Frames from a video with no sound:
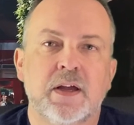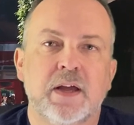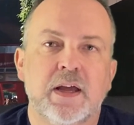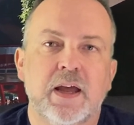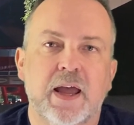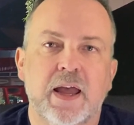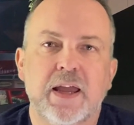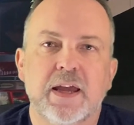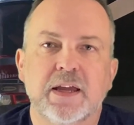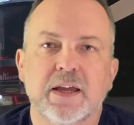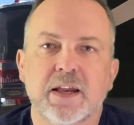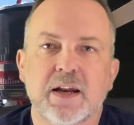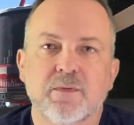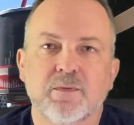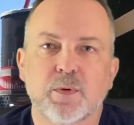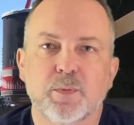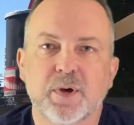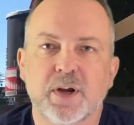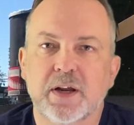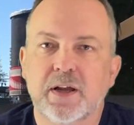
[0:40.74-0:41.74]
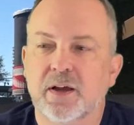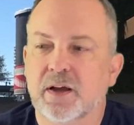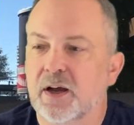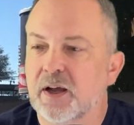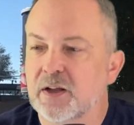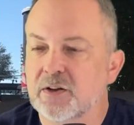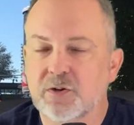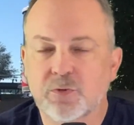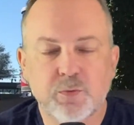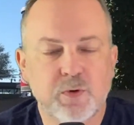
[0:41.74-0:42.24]
Hey again, everybody.
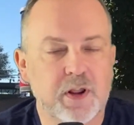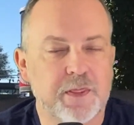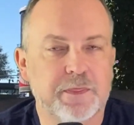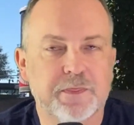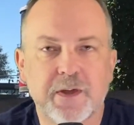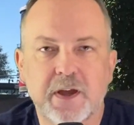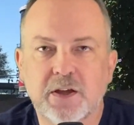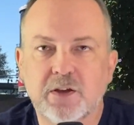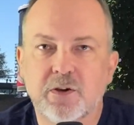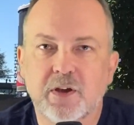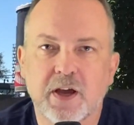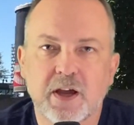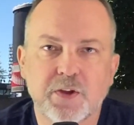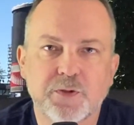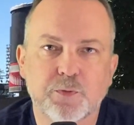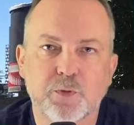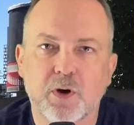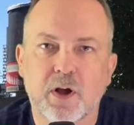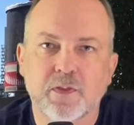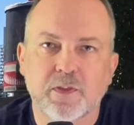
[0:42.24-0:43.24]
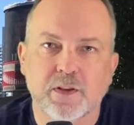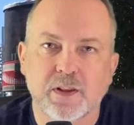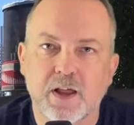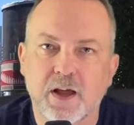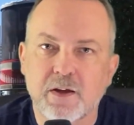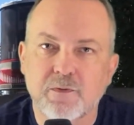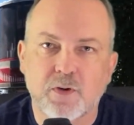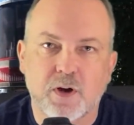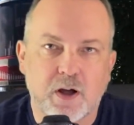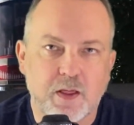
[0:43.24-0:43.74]
I just want to thank you guys for all the
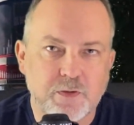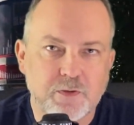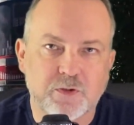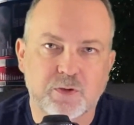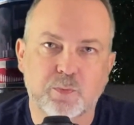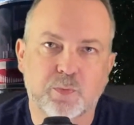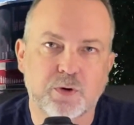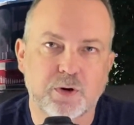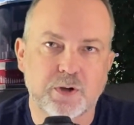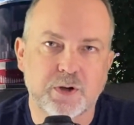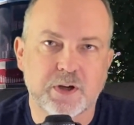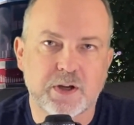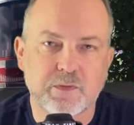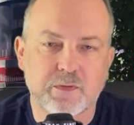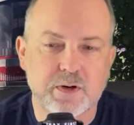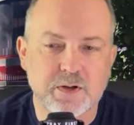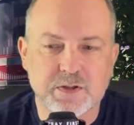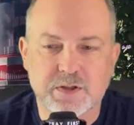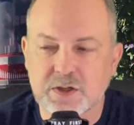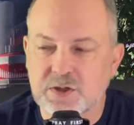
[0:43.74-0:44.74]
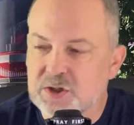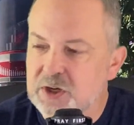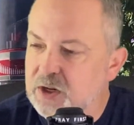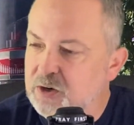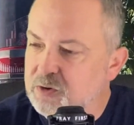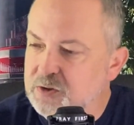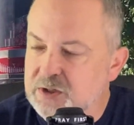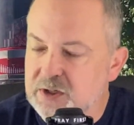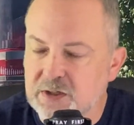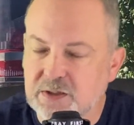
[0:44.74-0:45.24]
love, all the support you're giving us. The
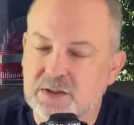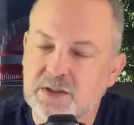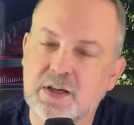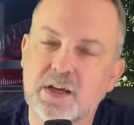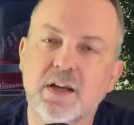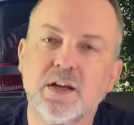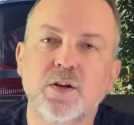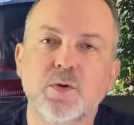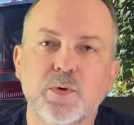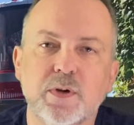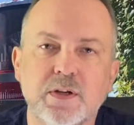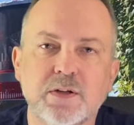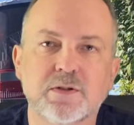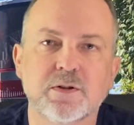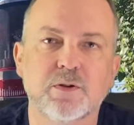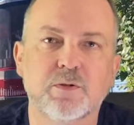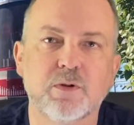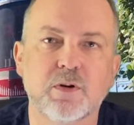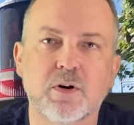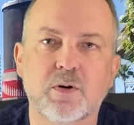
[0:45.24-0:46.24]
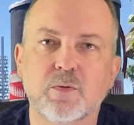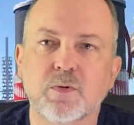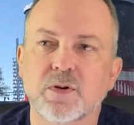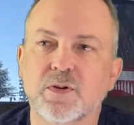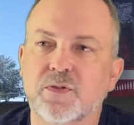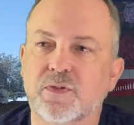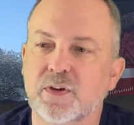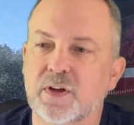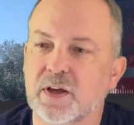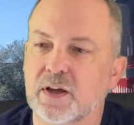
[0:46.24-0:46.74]
channel's continuing to grow. We're
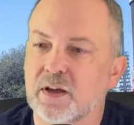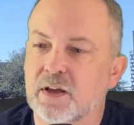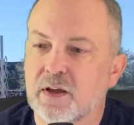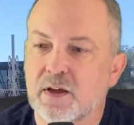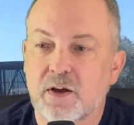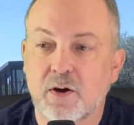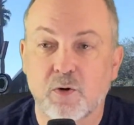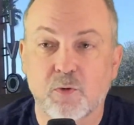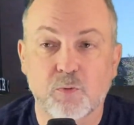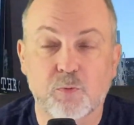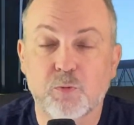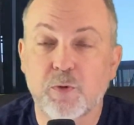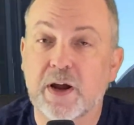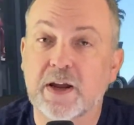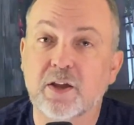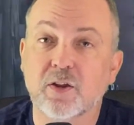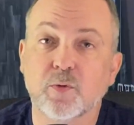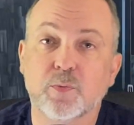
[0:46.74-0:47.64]
seeing regular